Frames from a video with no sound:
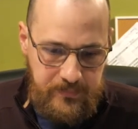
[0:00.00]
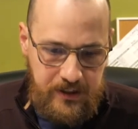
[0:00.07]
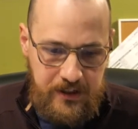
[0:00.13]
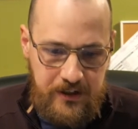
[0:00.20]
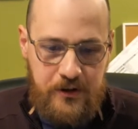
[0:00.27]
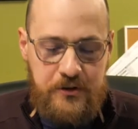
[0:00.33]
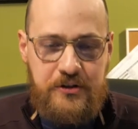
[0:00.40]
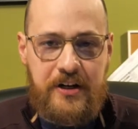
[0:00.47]

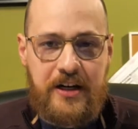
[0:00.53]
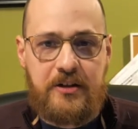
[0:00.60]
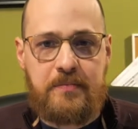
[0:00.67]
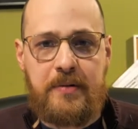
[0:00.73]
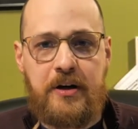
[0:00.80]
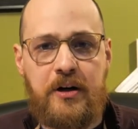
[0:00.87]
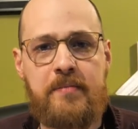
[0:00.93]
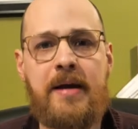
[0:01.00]
You know,
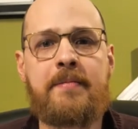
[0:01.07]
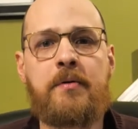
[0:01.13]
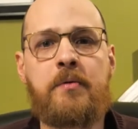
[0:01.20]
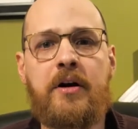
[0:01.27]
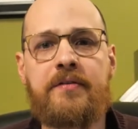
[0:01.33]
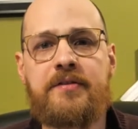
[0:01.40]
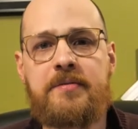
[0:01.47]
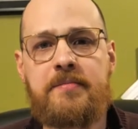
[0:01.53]
Shakespeare, maybe
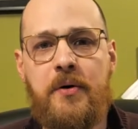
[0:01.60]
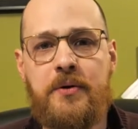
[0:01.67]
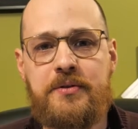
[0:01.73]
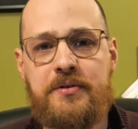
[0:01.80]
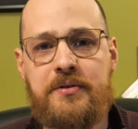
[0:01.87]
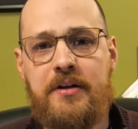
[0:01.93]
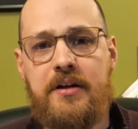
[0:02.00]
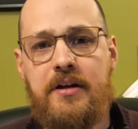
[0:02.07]
one of his
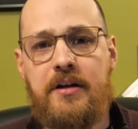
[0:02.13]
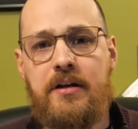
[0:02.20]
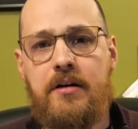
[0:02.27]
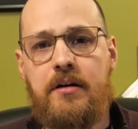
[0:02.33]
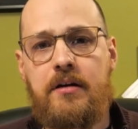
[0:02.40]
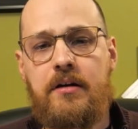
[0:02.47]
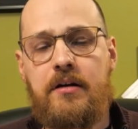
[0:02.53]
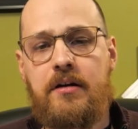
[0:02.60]
most
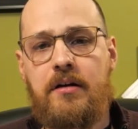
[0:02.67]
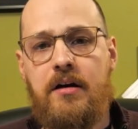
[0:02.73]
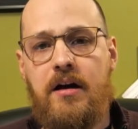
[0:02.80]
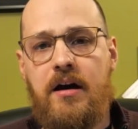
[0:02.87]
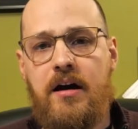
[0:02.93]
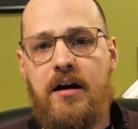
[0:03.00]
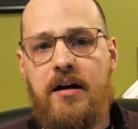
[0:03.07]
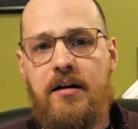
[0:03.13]

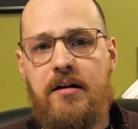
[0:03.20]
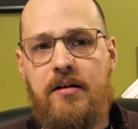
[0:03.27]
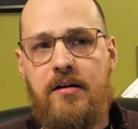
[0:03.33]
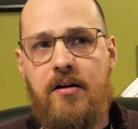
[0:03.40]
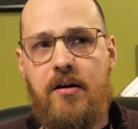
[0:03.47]
uh,